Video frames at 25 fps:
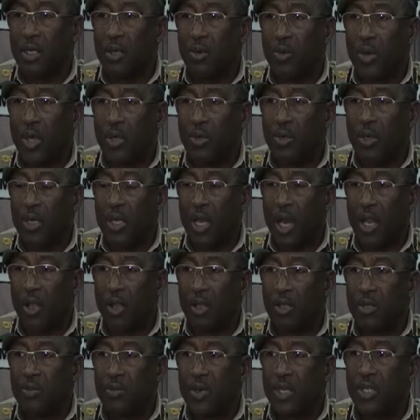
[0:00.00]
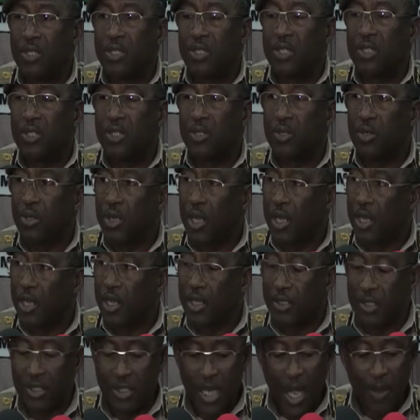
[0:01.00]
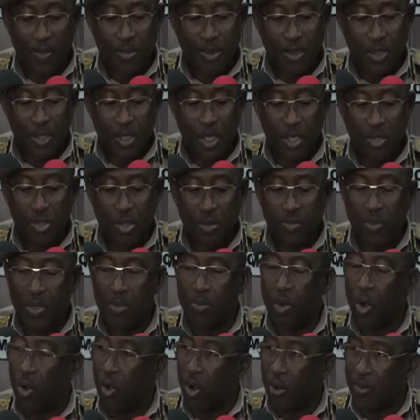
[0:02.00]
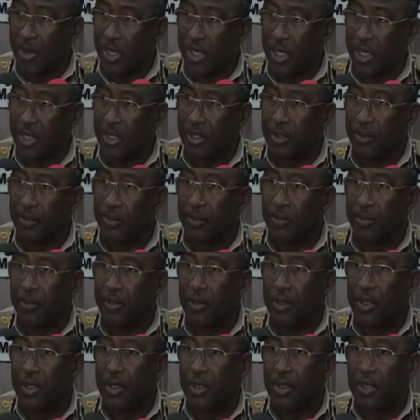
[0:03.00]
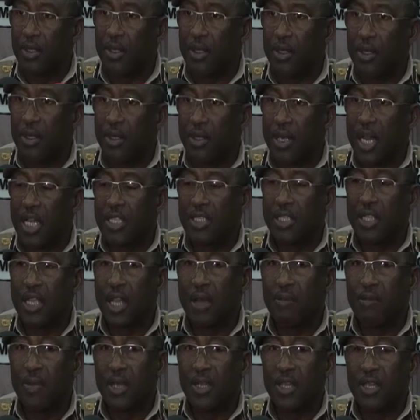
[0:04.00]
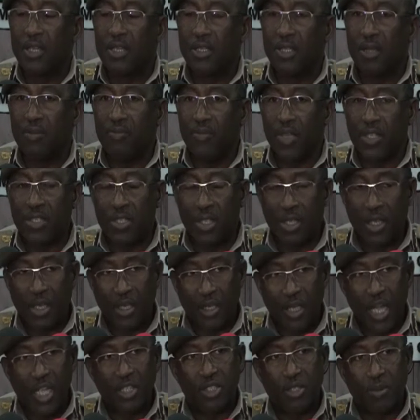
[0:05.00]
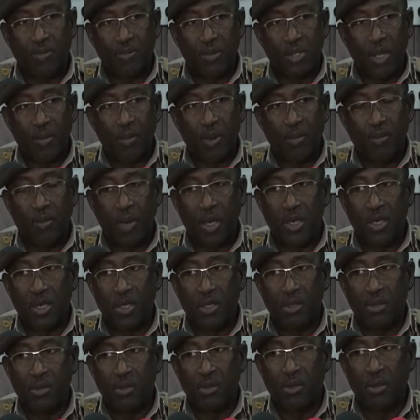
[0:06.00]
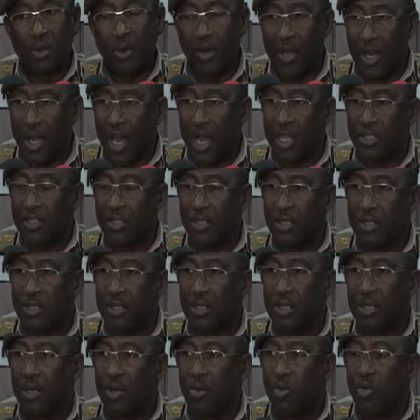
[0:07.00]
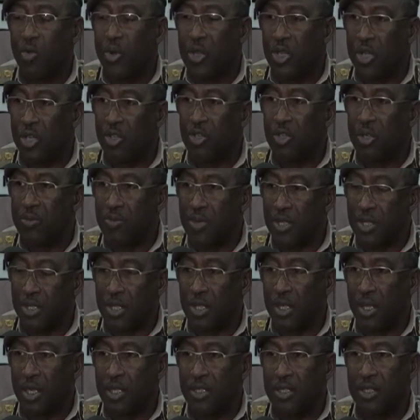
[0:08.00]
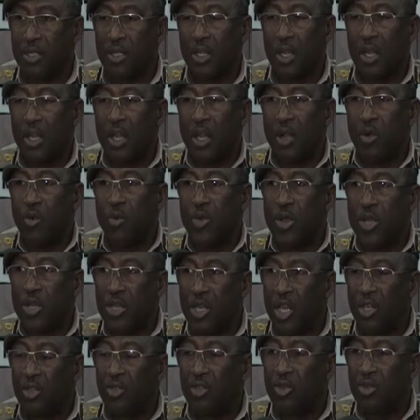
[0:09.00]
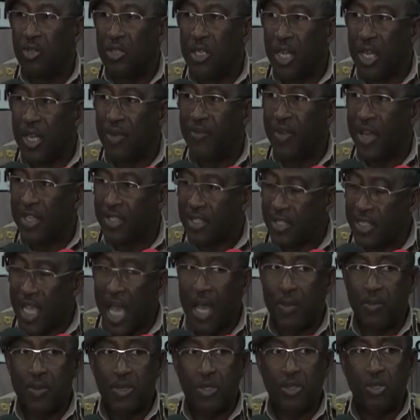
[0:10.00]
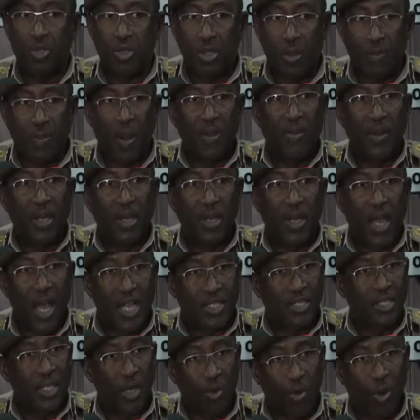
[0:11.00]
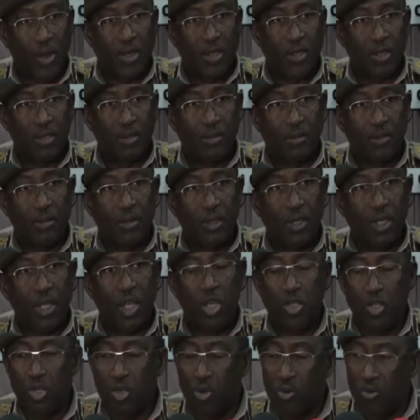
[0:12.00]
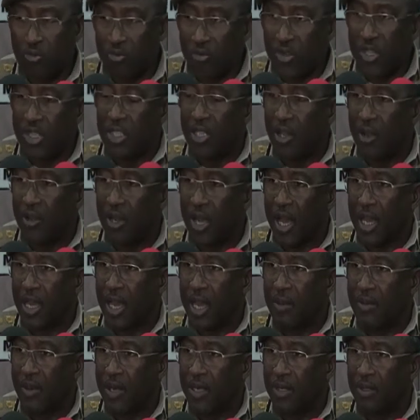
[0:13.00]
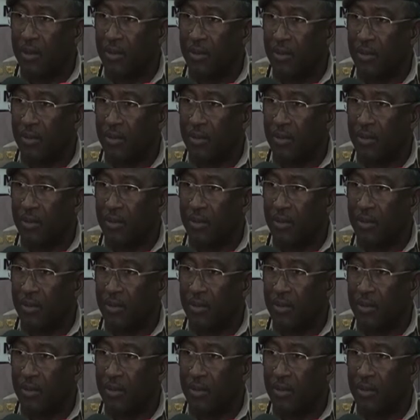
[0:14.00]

We're doing a lot, but staffs need to be more committed. As government is investing a large sum of money on us, we need to be serious. We need to deliver service to the public as they want. Issue visa on arrival,